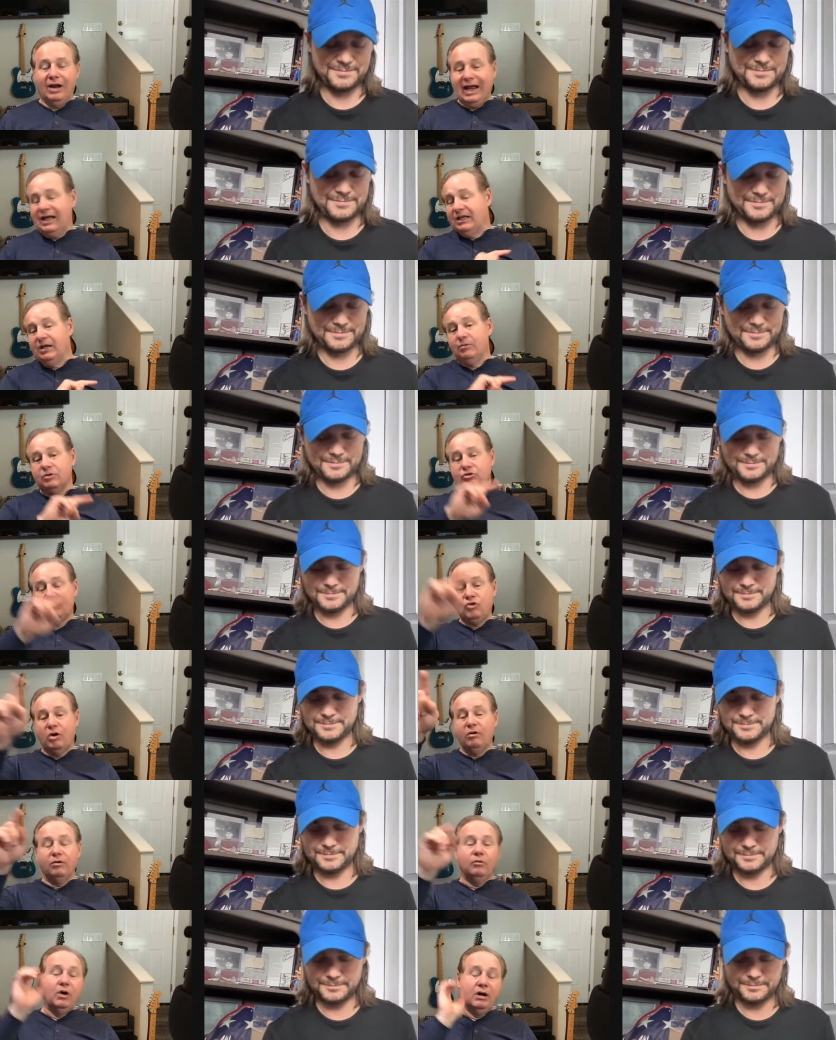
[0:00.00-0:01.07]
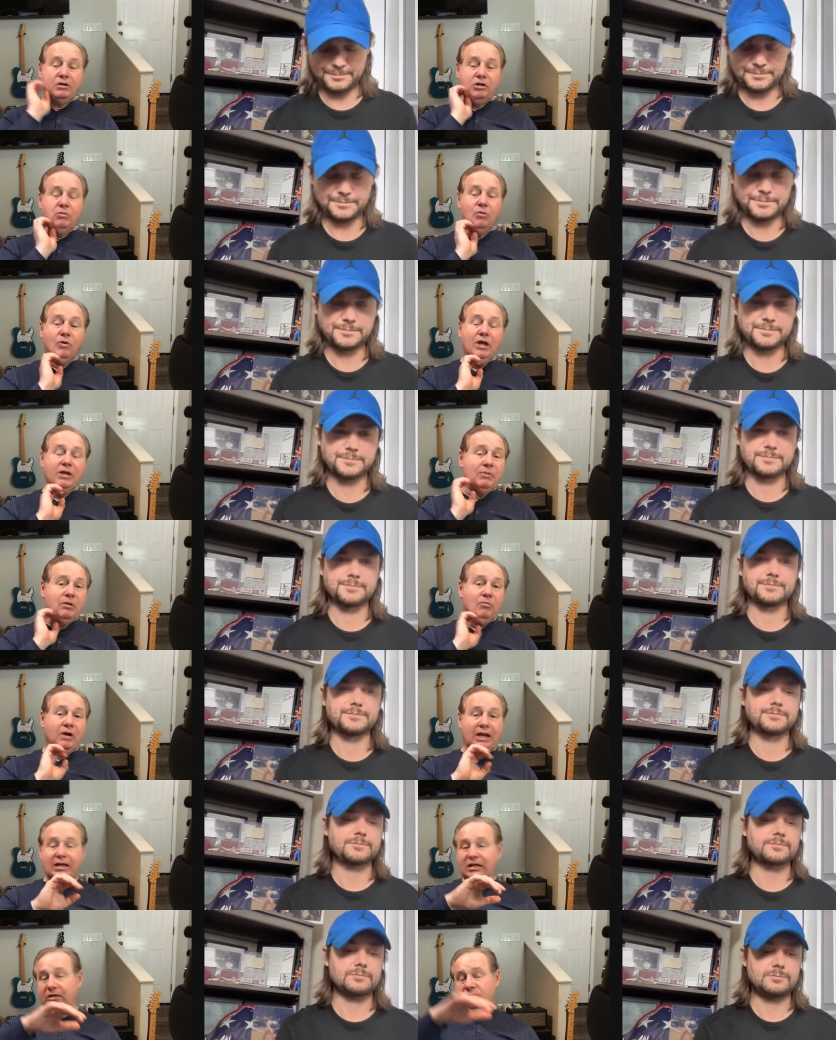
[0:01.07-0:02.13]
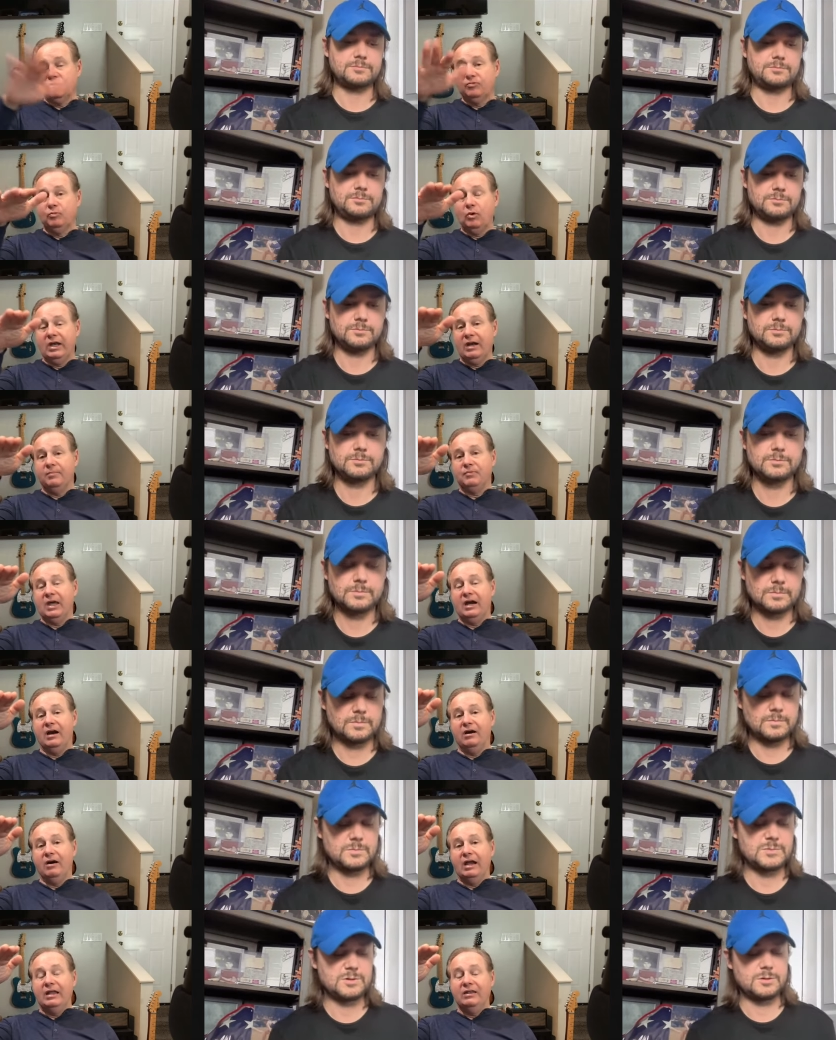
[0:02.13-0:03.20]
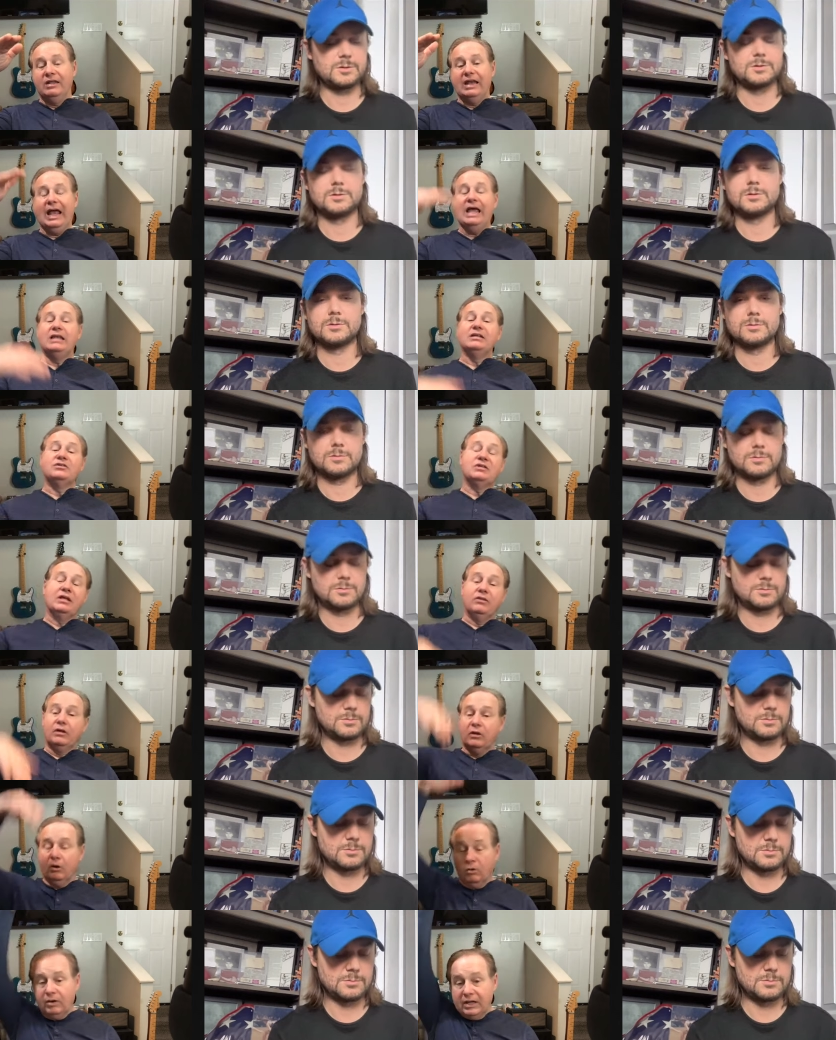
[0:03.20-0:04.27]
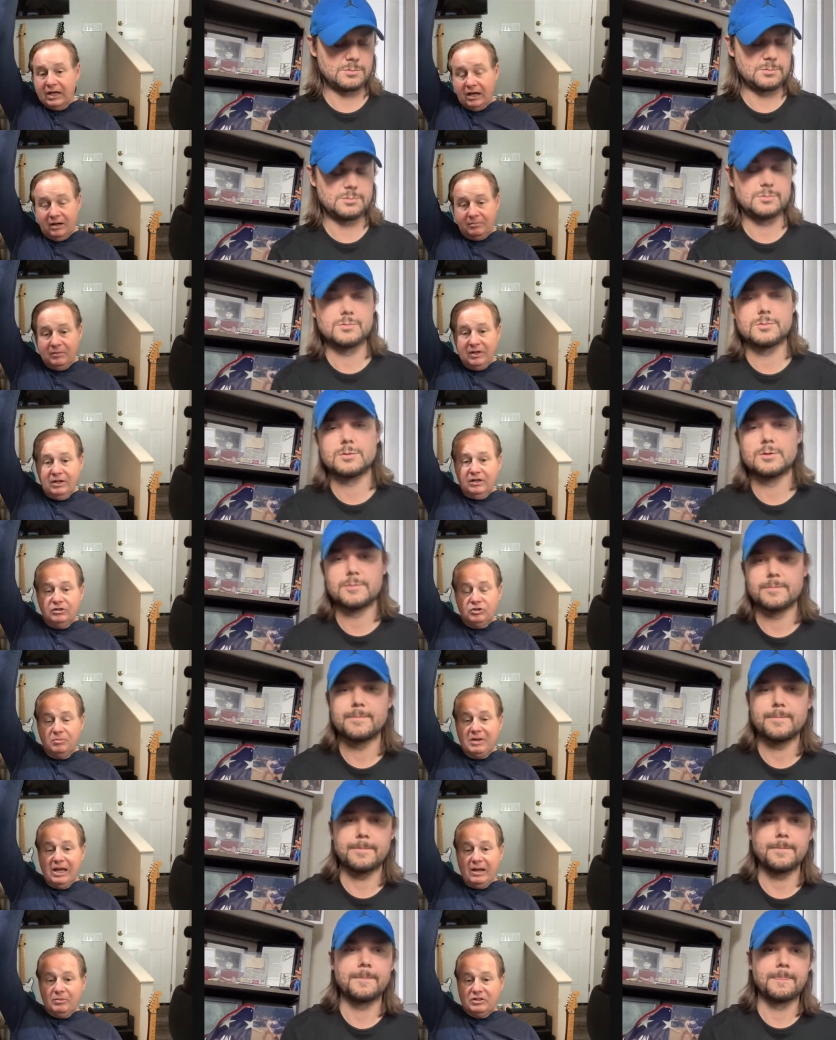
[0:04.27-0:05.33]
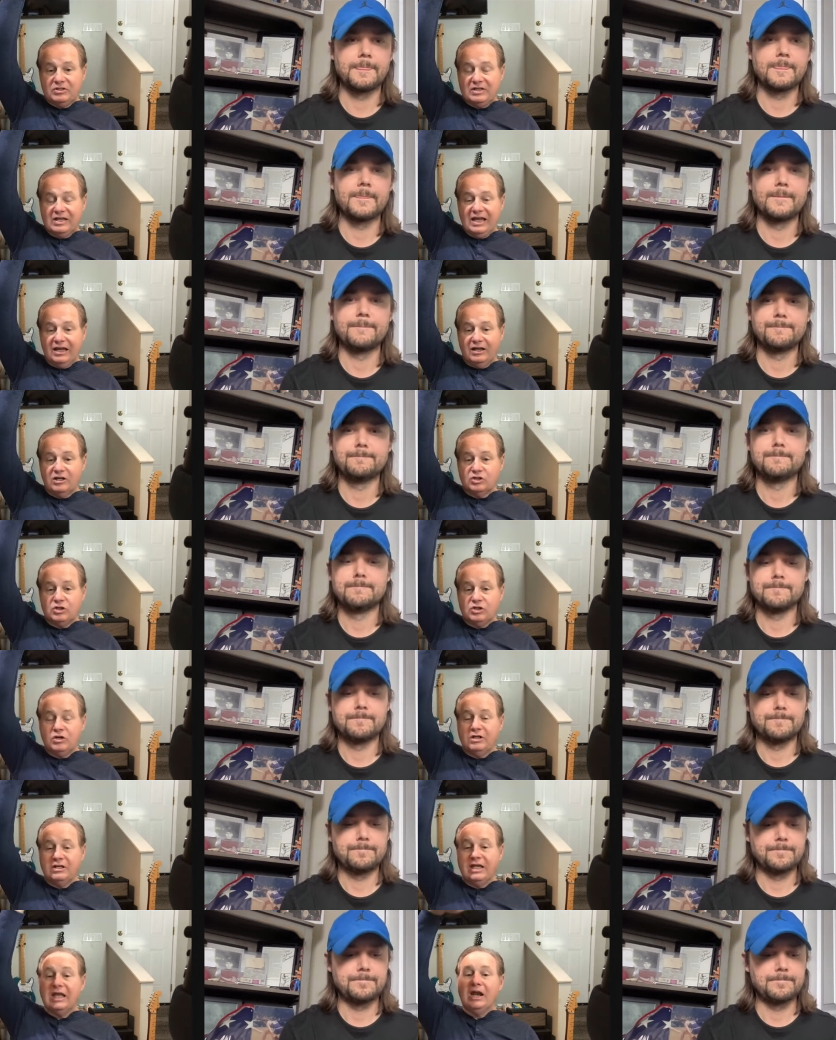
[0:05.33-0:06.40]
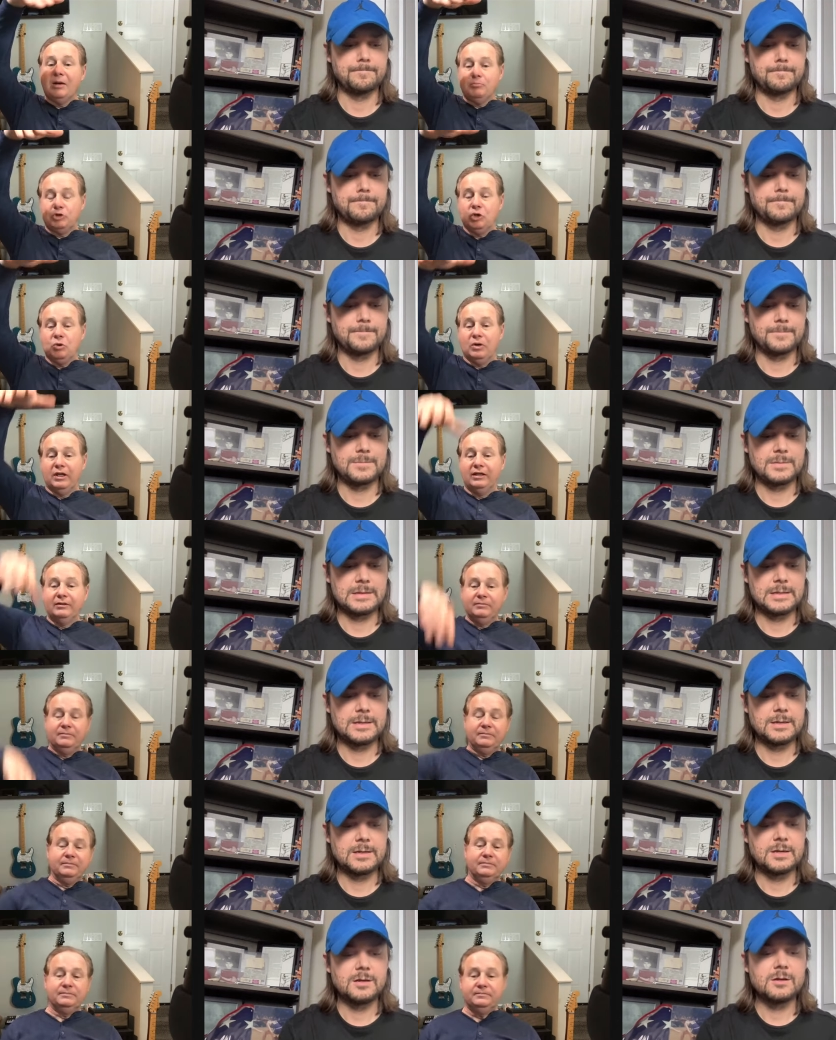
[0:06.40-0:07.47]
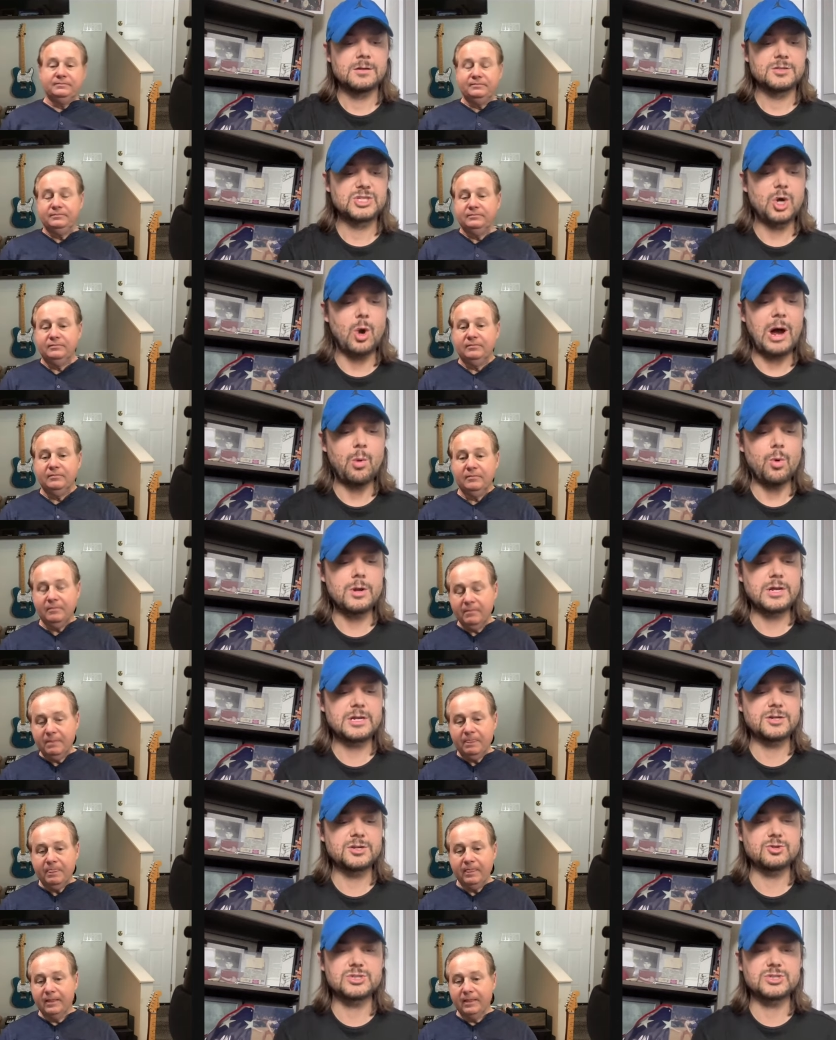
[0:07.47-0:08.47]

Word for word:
Speaker 1: I did was, well, you were with me. What I did was went up there and then had to send the glory up to be able to see it because you couldn't get up to it.
Speaker 2: So I wanted to do